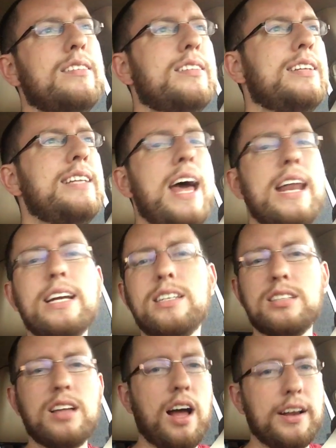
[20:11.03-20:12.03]
The
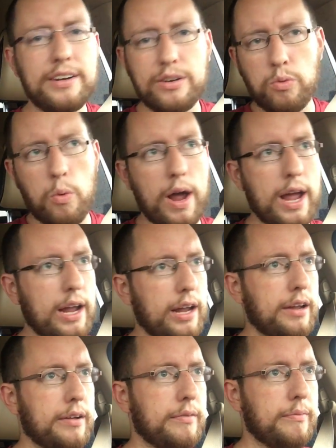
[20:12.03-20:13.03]
netting's not in your
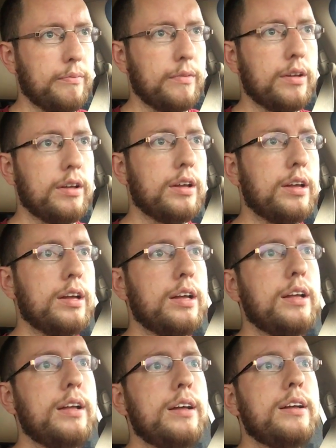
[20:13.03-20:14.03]
way.
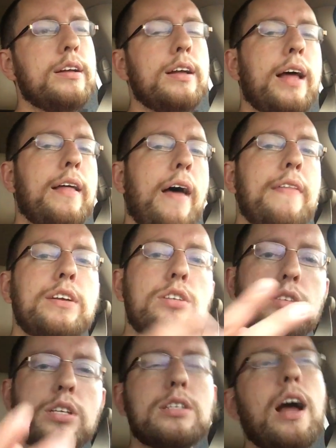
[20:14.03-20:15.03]
And, and
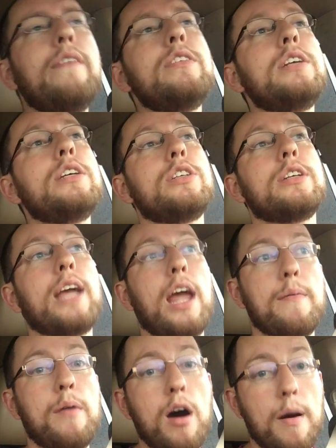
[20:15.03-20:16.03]
this this conversation
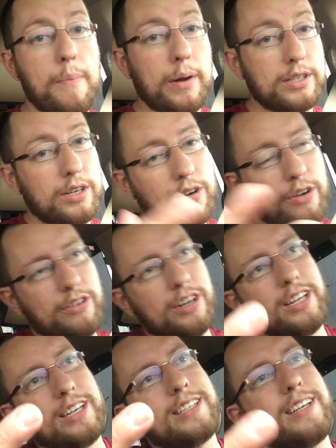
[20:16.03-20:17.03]
came up. I should
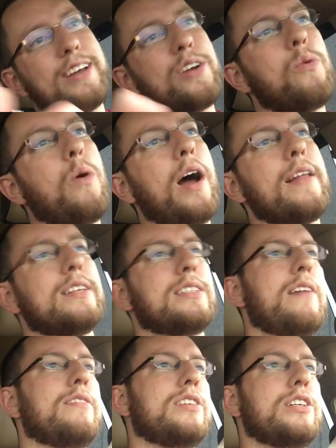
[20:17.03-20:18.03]
really tell you why this
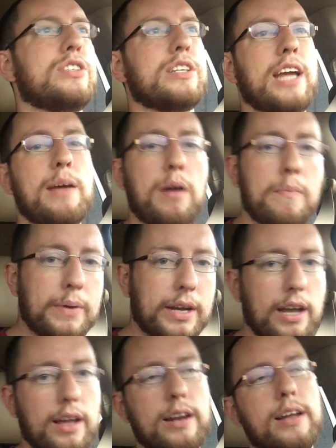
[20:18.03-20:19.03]
conversation came up
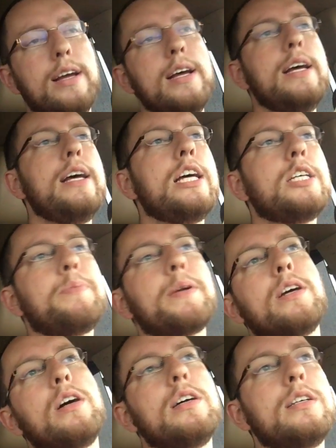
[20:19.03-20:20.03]
again, is
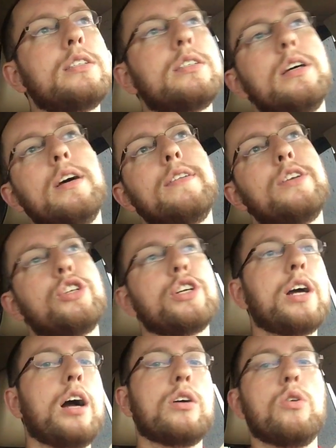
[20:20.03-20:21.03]
because the
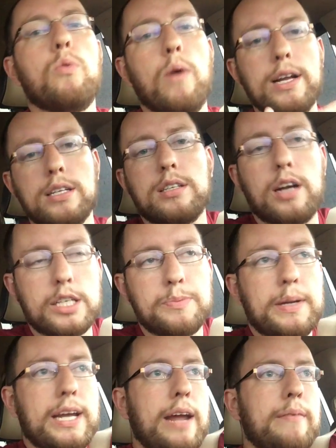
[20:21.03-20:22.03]
Chicago White Sox
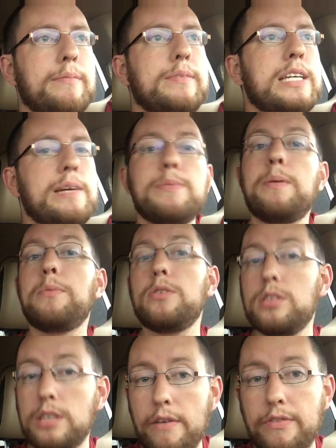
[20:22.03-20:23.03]
became team number
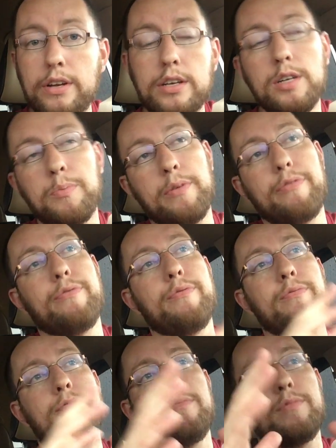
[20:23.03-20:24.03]
seven to put
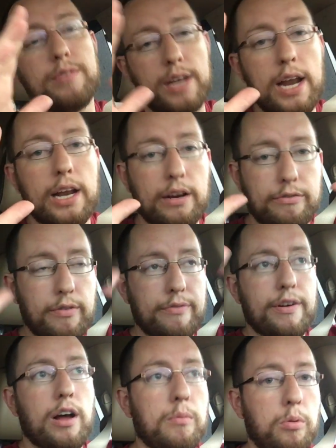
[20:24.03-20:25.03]
netting from foul